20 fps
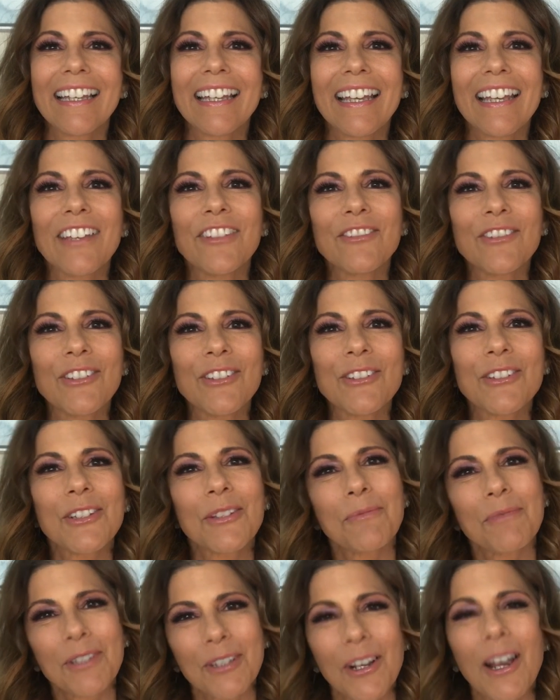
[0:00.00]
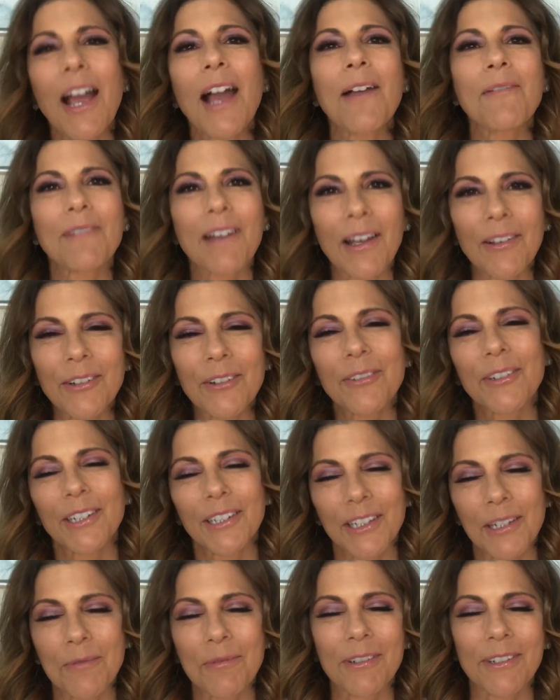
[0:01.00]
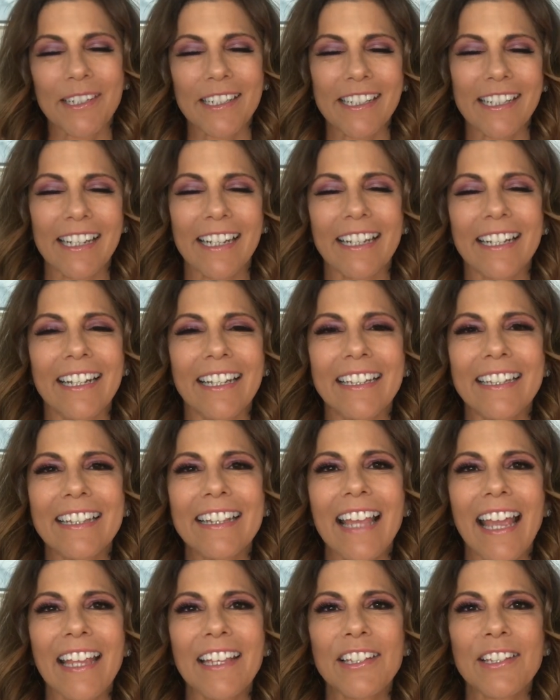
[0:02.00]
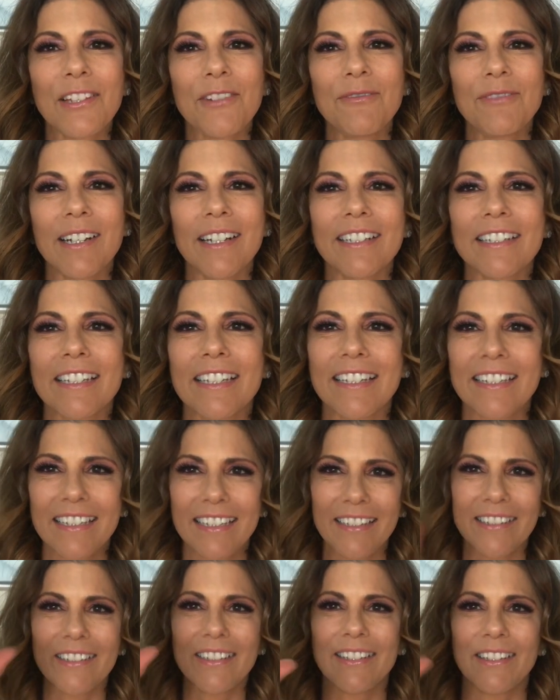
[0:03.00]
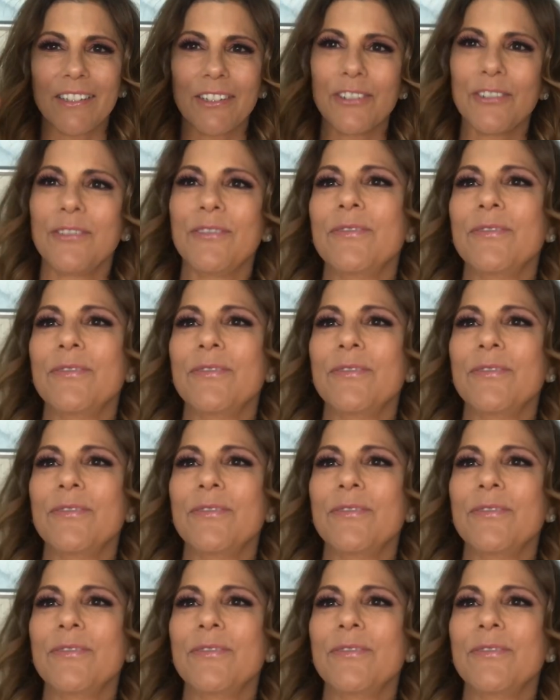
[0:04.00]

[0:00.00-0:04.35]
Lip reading: If you subscribe, I would really appreciate it. Thanks so much. See you soon.